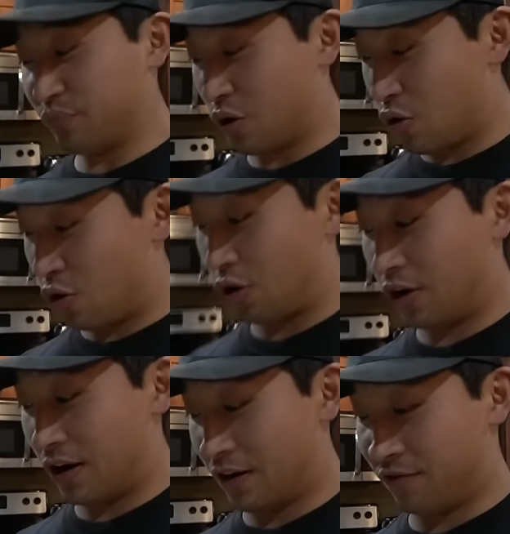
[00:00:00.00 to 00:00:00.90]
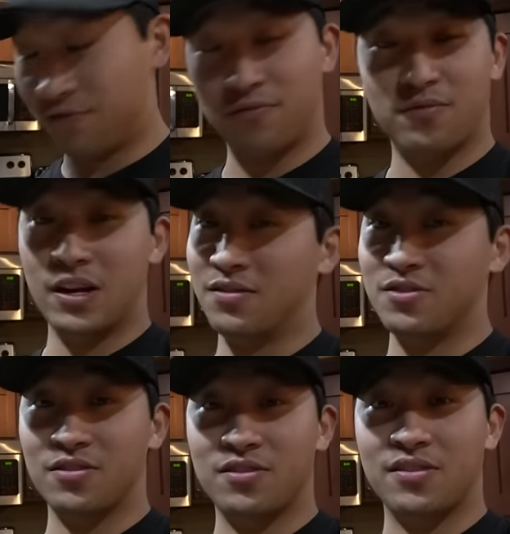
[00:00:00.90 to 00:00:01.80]
or if it's
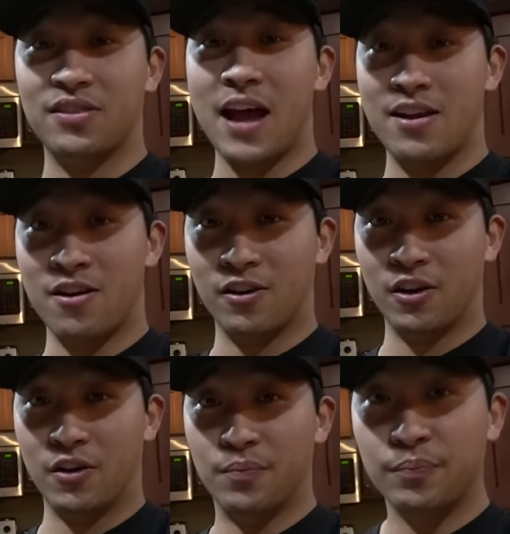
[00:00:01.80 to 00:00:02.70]
just that darn good.